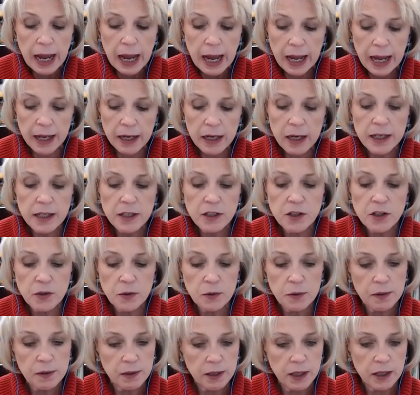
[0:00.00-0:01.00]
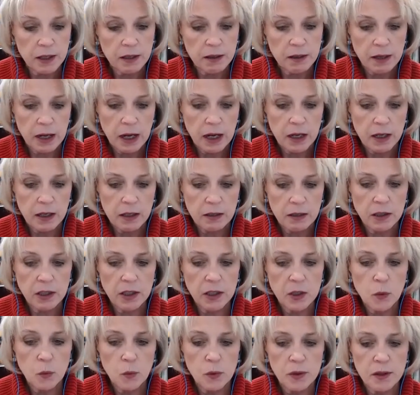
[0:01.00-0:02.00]
And I do think that,
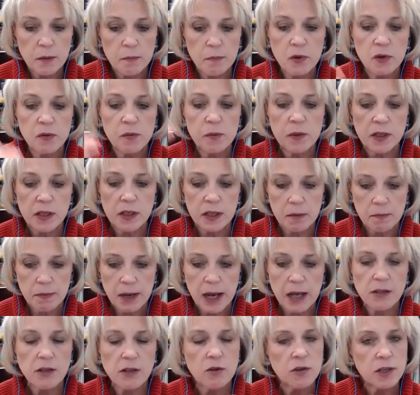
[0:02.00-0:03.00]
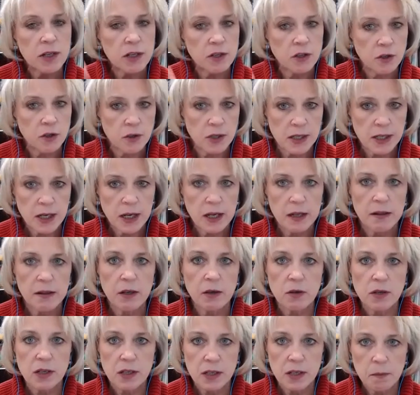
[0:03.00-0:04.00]
with the movement to the master's, as you said, there
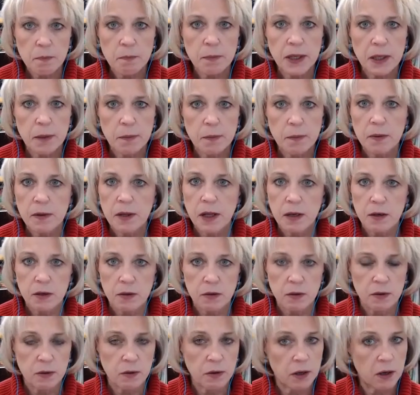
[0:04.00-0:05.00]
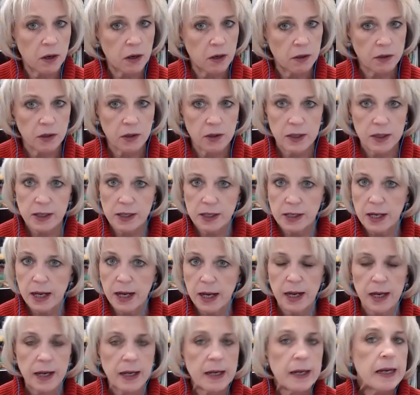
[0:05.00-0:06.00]
are some people that are going to
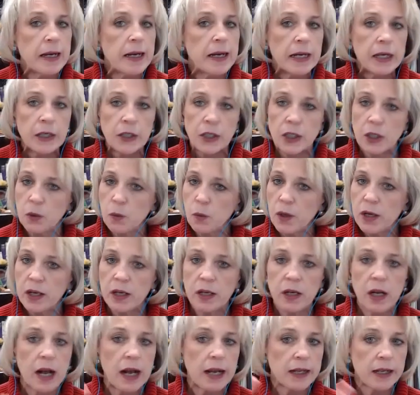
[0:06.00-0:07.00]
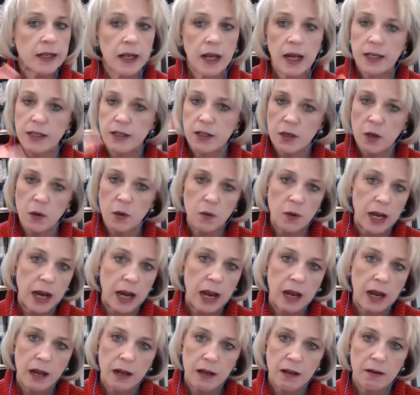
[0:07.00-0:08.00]
say, you know what, I don't
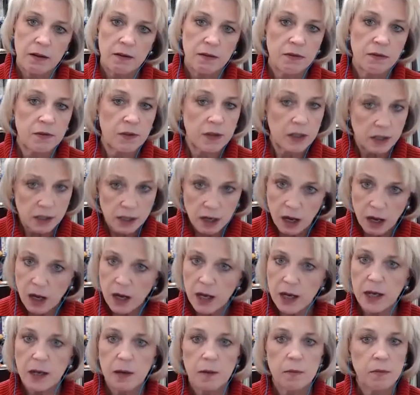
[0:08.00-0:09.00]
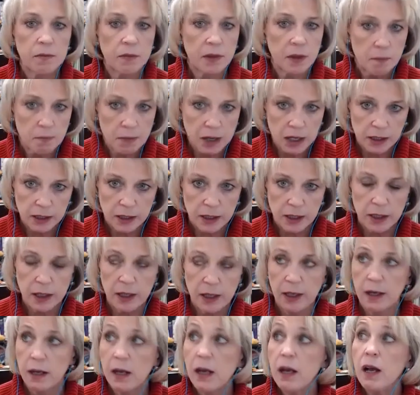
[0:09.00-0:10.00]
have the time, the
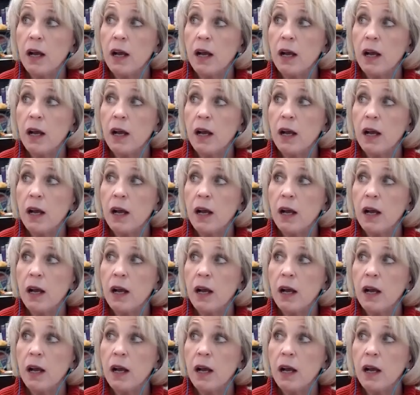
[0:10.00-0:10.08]
money,